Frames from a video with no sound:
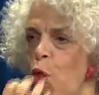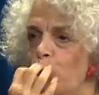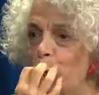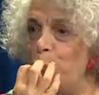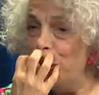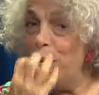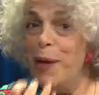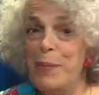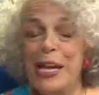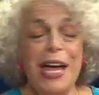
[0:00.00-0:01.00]
would be
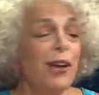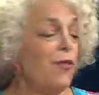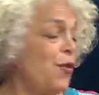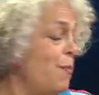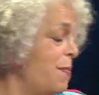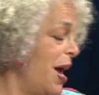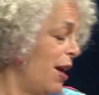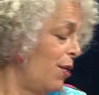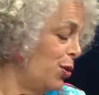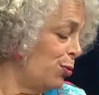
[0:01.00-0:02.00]
coming out of her
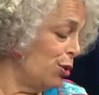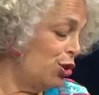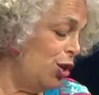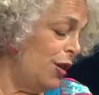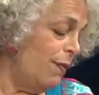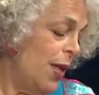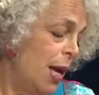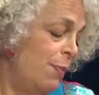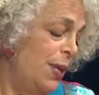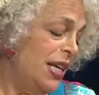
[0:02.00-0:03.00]
mouth or she'd
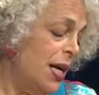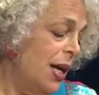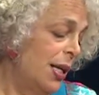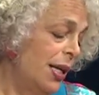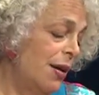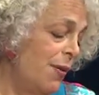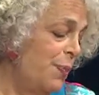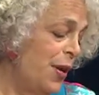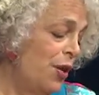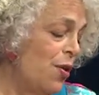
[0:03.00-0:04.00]
be cutting
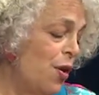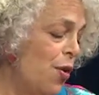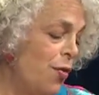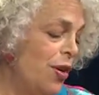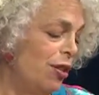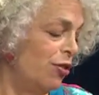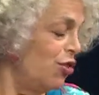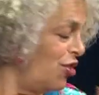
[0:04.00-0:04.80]
up an orange